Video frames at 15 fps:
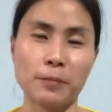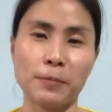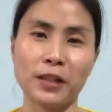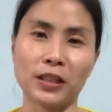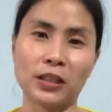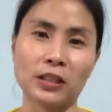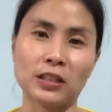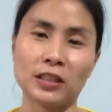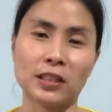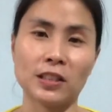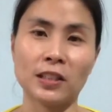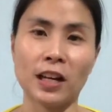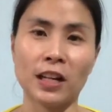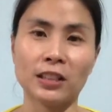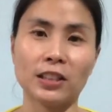because
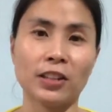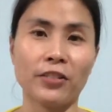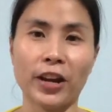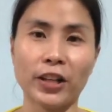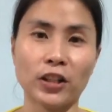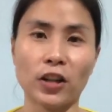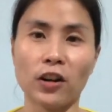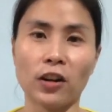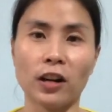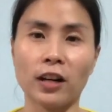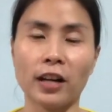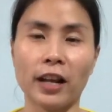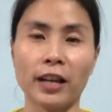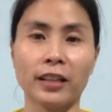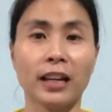it's not the regular
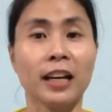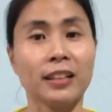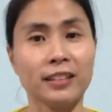like